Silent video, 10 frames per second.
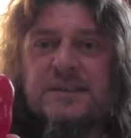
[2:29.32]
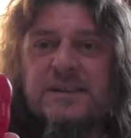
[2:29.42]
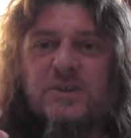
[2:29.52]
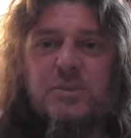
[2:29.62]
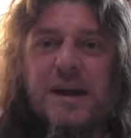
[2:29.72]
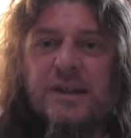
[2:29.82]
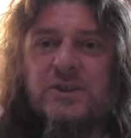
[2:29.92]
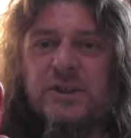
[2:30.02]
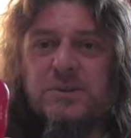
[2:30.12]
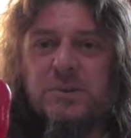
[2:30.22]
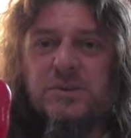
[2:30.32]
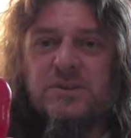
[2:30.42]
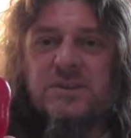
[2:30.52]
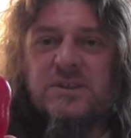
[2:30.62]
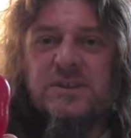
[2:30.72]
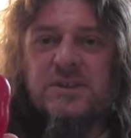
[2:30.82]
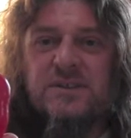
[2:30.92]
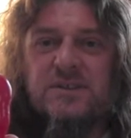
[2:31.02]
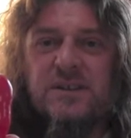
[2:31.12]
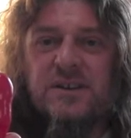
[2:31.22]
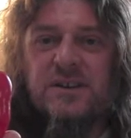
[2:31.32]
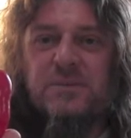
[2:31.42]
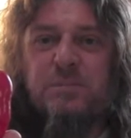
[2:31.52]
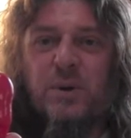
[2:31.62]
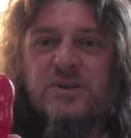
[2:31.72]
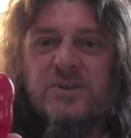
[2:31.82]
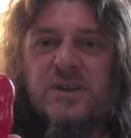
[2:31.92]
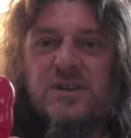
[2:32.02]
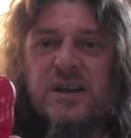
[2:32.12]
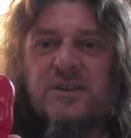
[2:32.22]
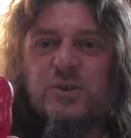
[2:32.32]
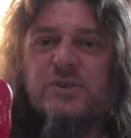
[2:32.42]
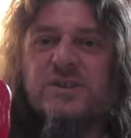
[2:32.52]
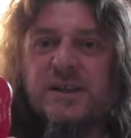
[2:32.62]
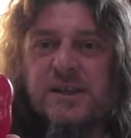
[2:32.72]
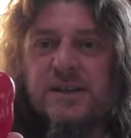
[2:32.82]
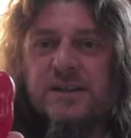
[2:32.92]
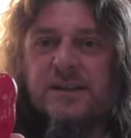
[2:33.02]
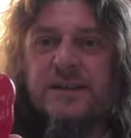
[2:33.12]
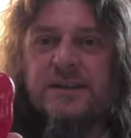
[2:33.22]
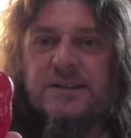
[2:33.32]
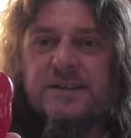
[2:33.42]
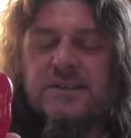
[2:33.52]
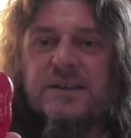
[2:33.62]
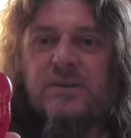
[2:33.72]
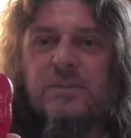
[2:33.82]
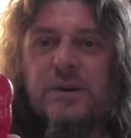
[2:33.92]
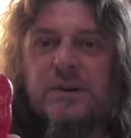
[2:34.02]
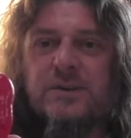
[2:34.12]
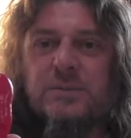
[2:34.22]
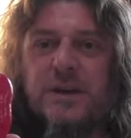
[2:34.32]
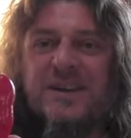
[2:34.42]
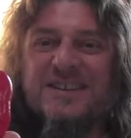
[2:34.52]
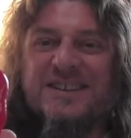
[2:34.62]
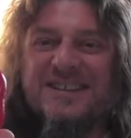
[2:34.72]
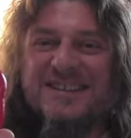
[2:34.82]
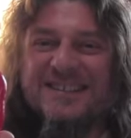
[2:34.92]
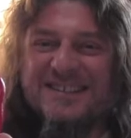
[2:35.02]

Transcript: in Spanish I suppose. Bolsa de Dulce in South American Spanish.